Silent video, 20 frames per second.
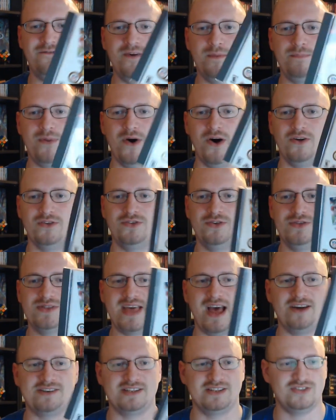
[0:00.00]
Football
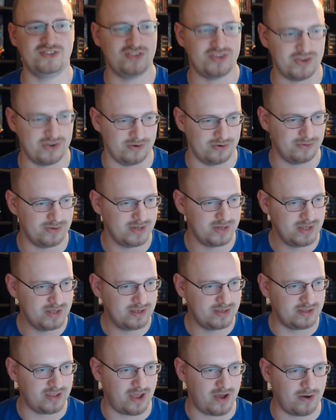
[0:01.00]
2002. You
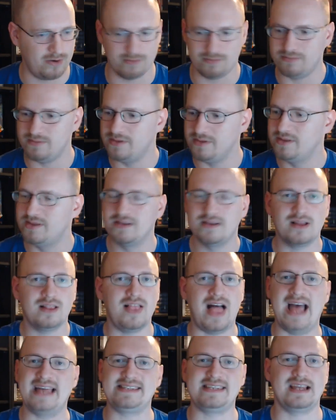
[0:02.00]
know,
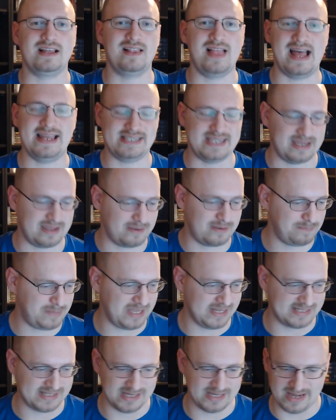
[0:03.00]
classic
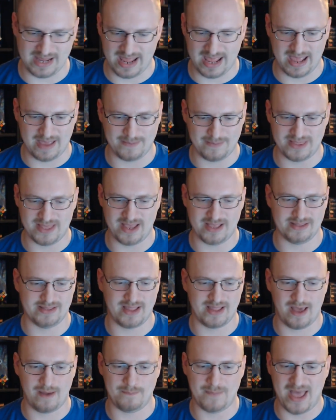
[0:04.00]
PC game, and then
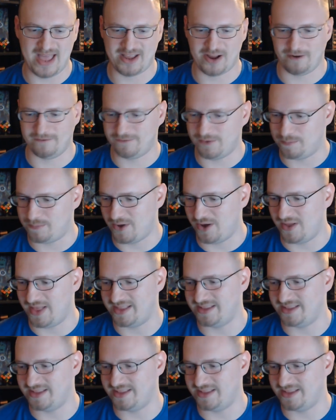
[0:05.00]
Backyard Football.